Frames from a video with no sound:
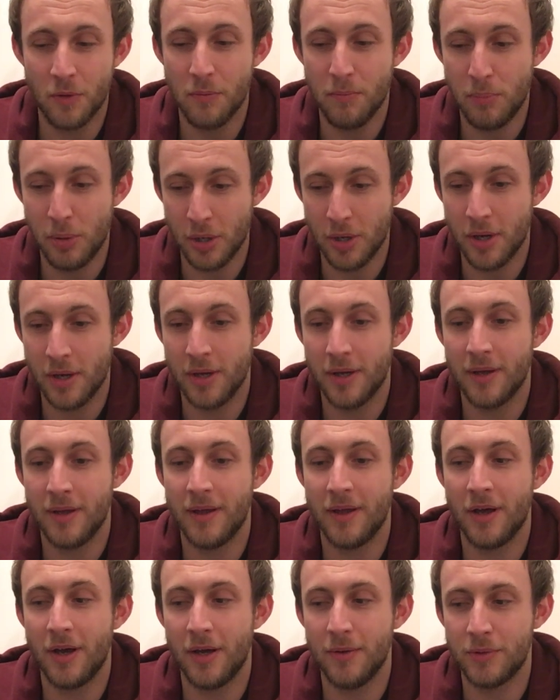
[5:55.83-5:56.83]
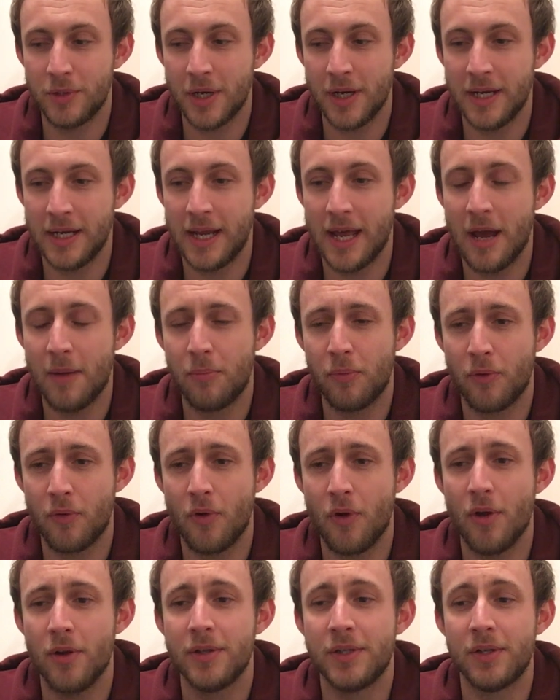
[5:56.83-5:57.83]
but I'm trying to get
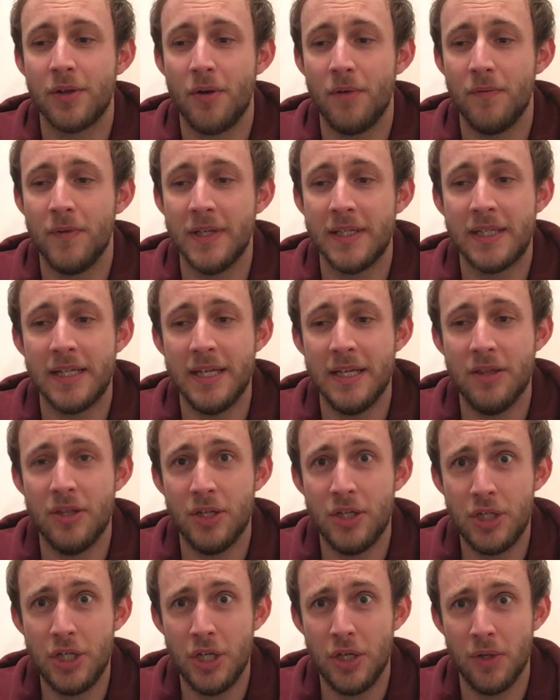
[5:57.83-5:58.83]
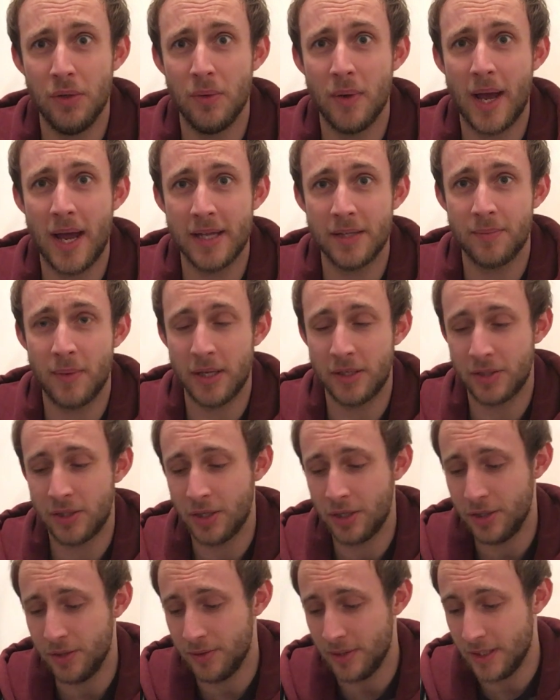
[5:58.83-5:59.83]
across obviously the two aspects
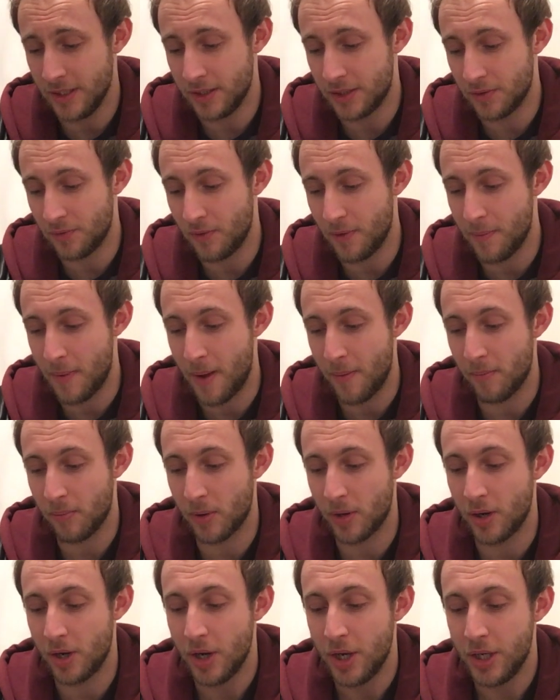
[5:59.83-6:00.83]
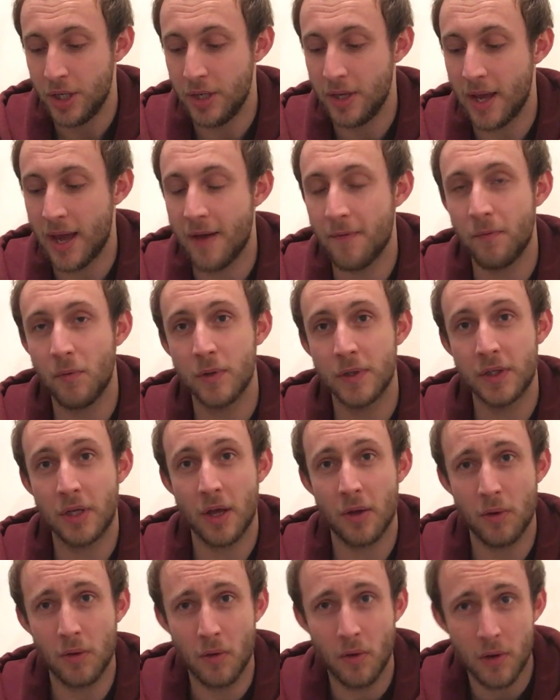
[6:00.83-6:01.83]
that you need to remember. You have what's
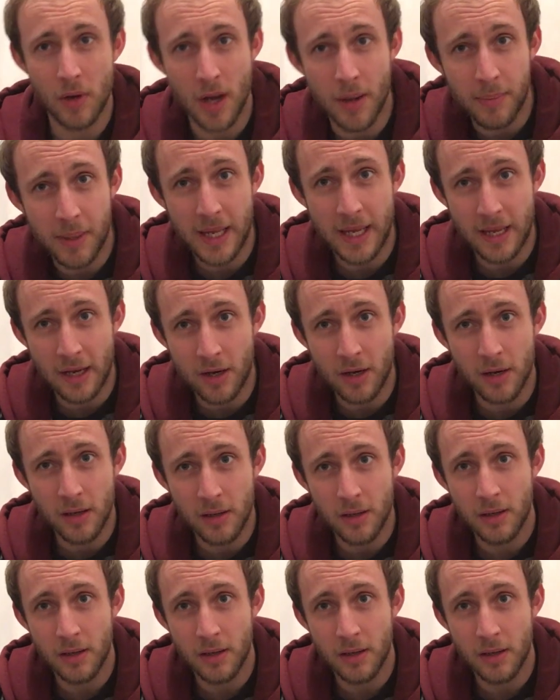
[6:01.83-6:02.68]
going on up here,